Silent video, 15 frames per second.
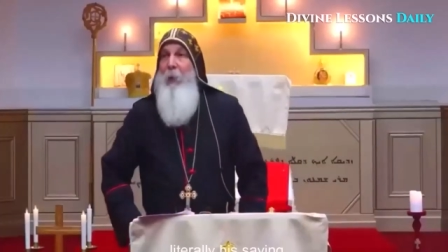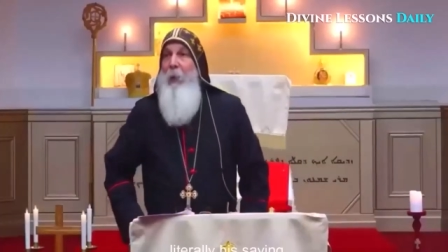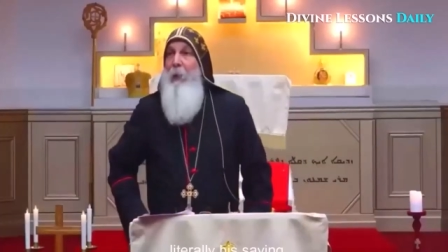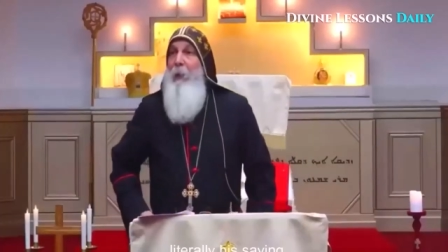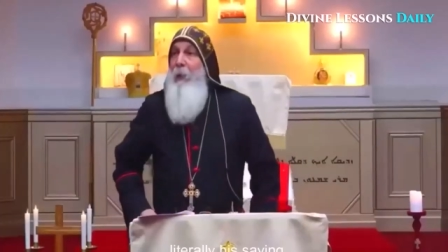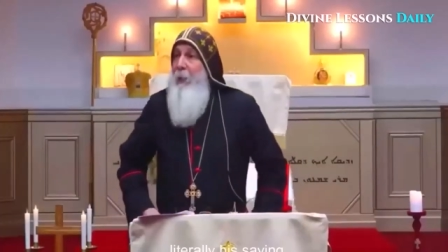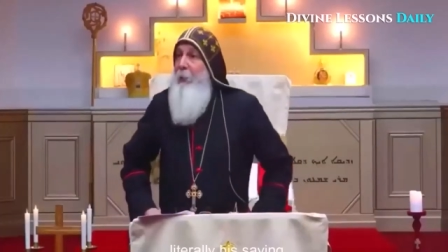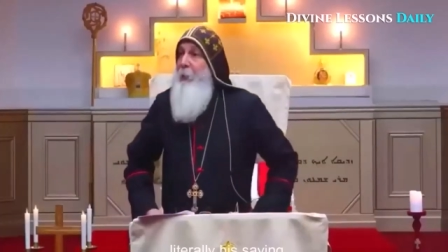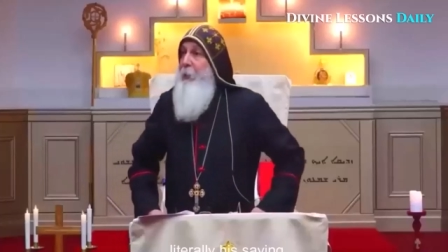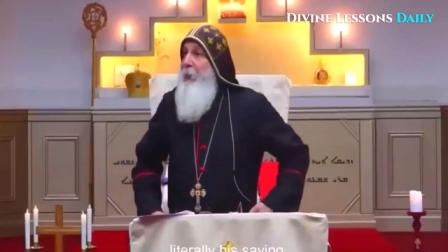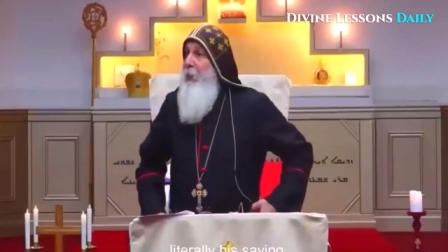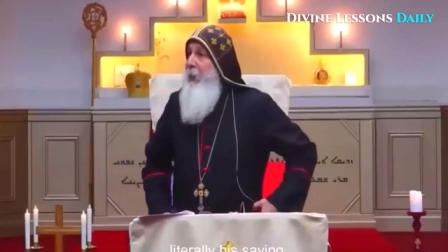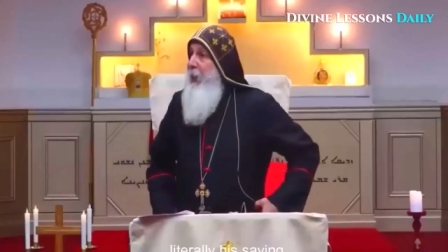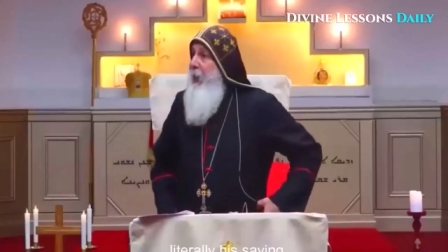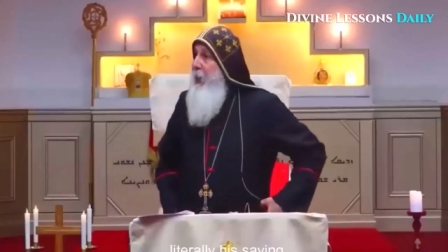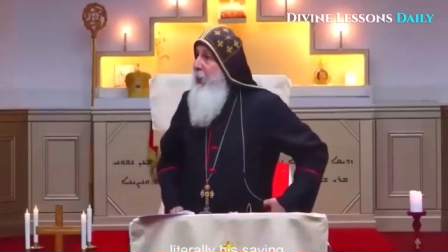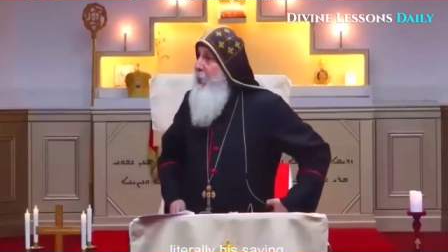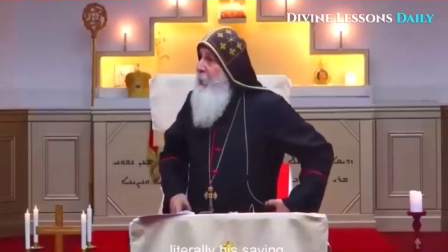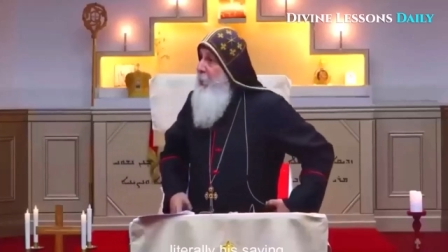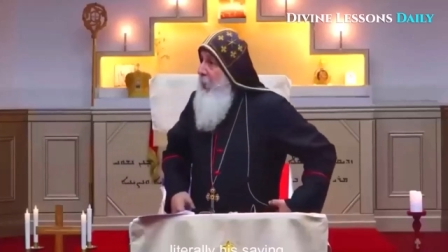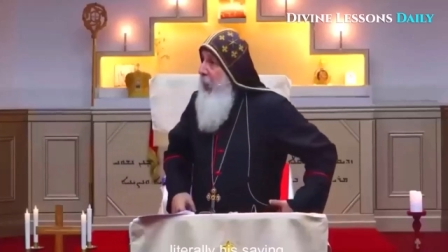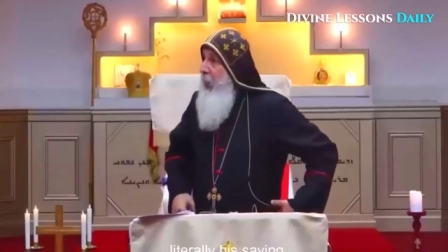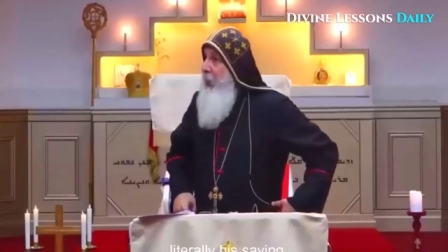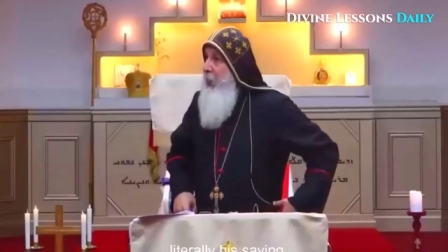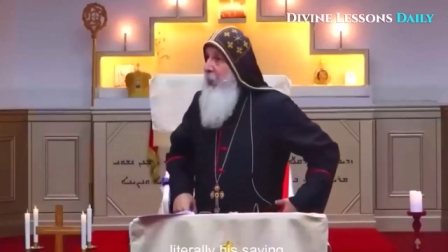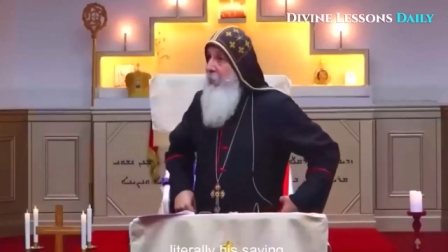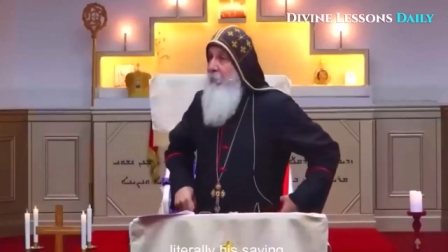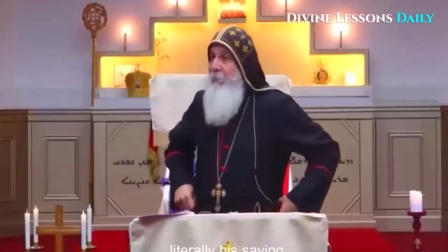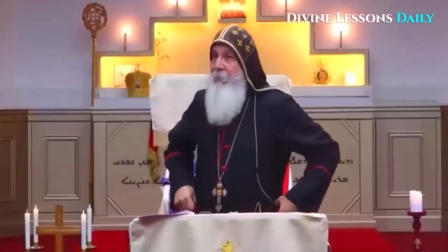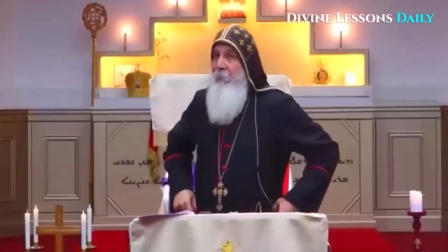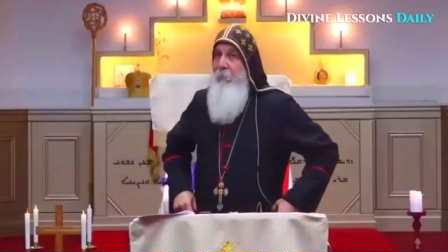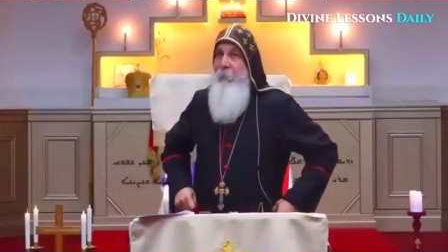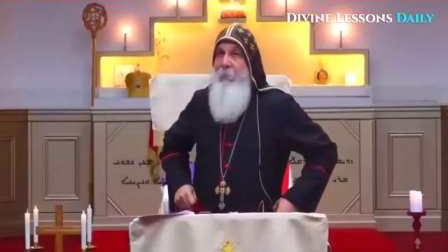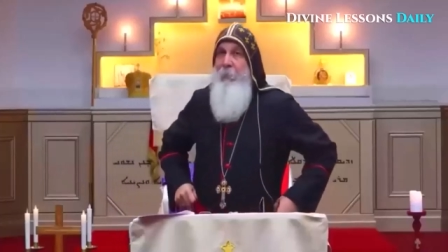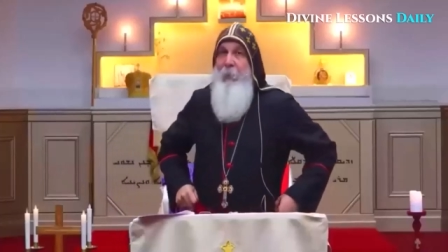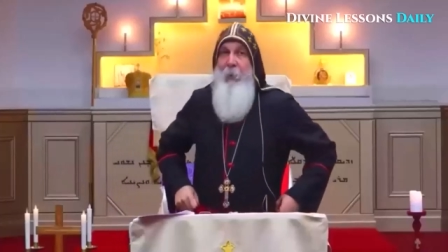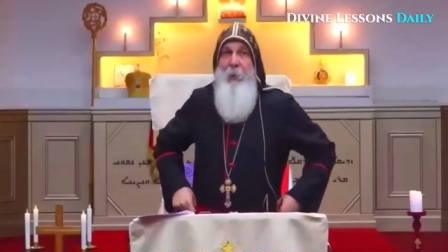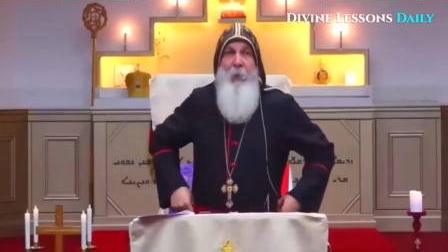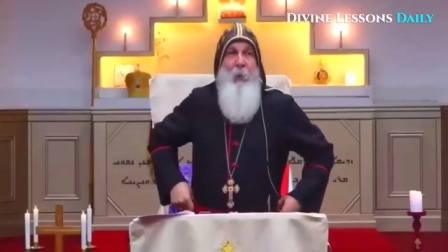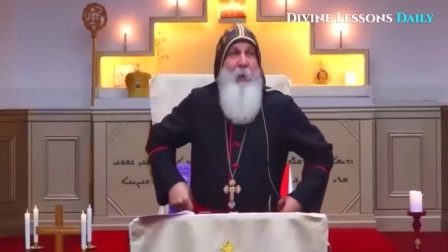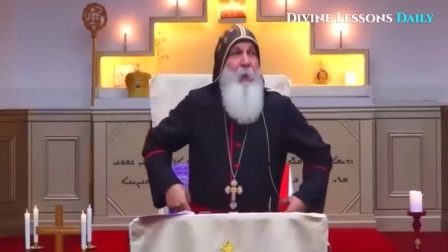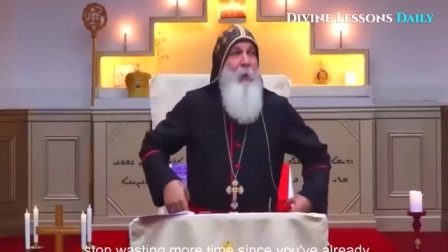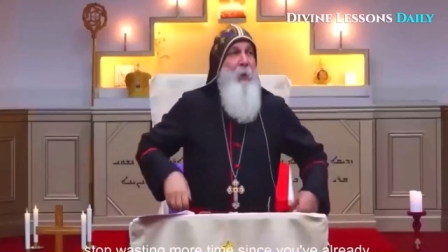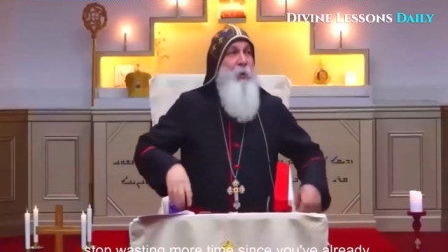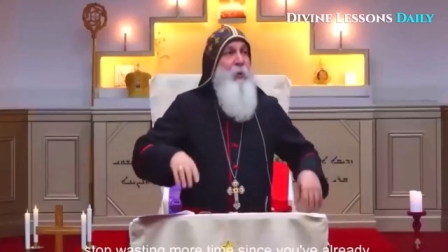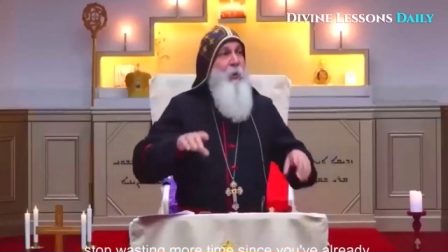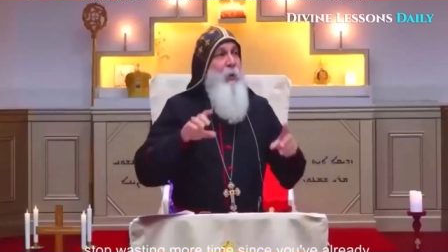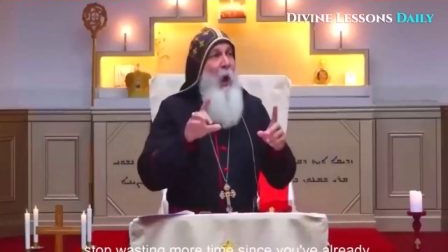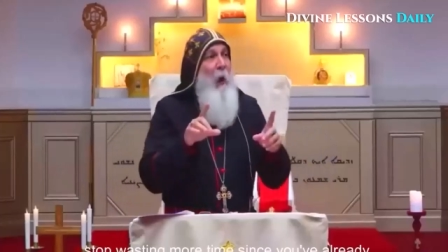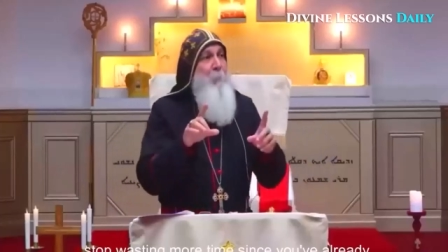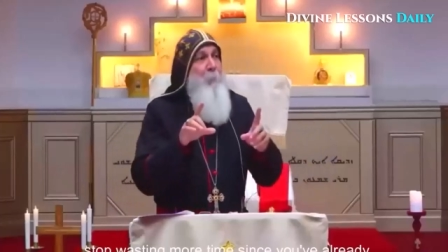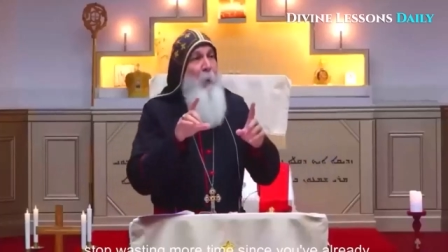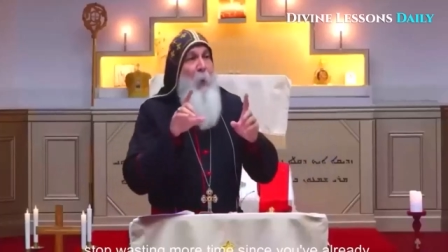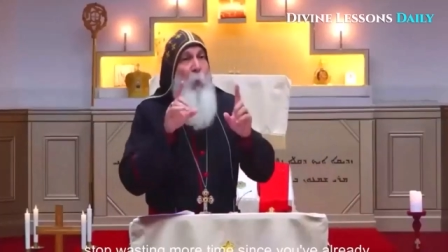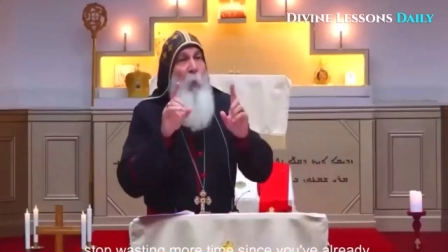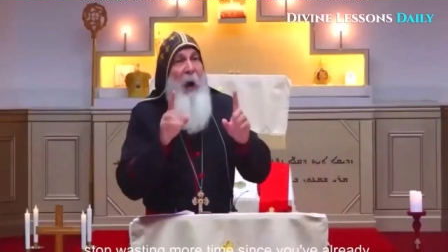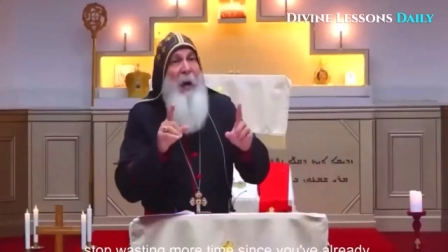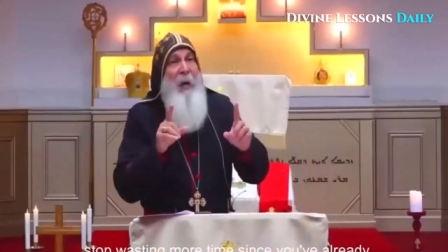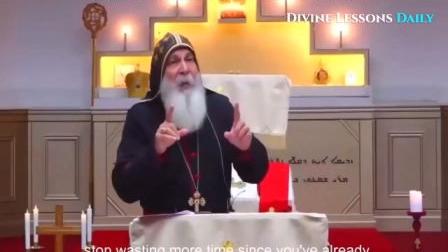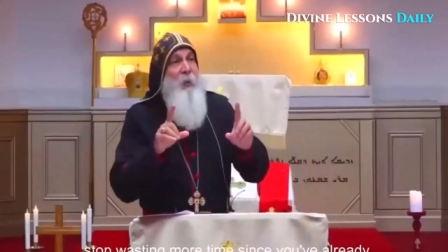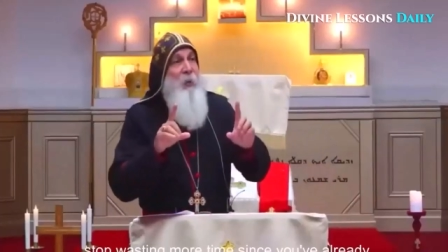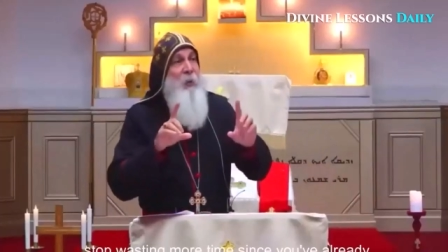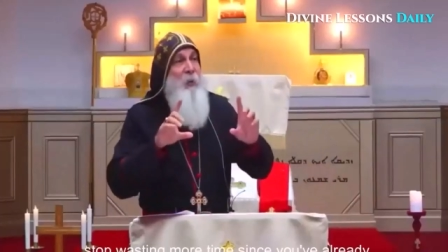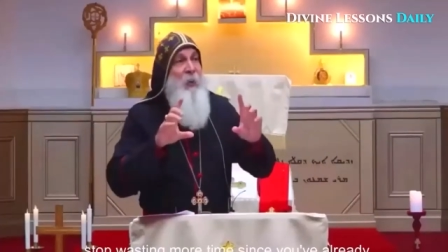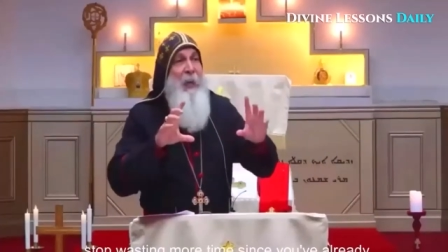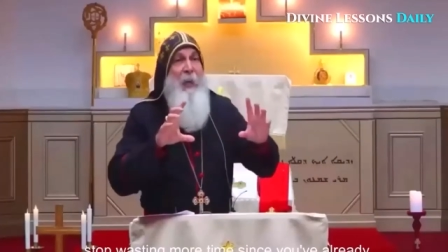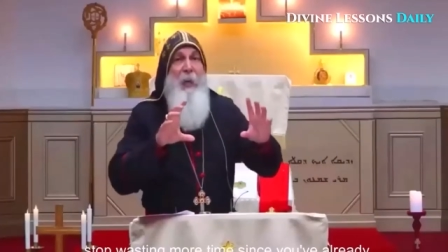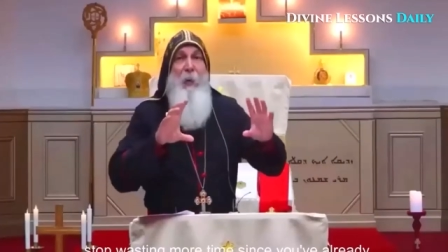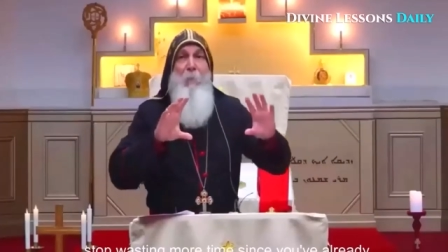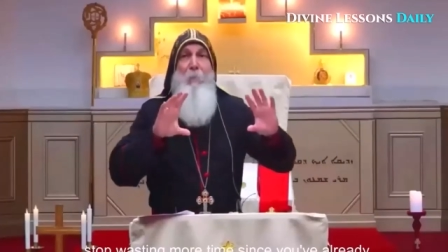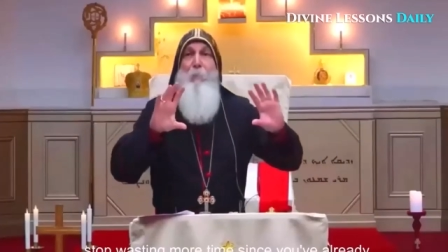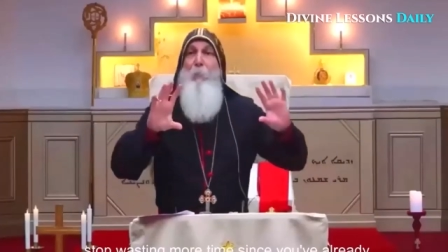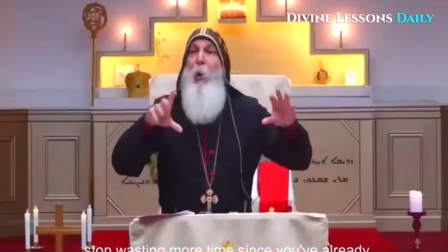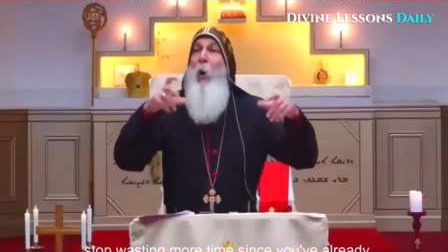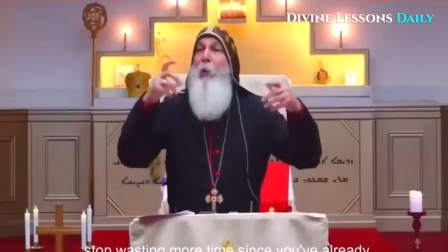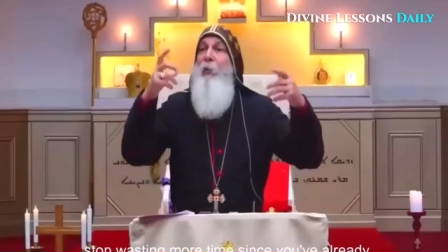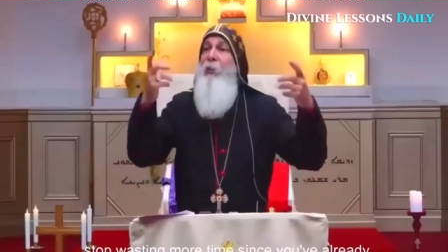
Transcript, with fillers: Literally, he is saying, Stop wasting more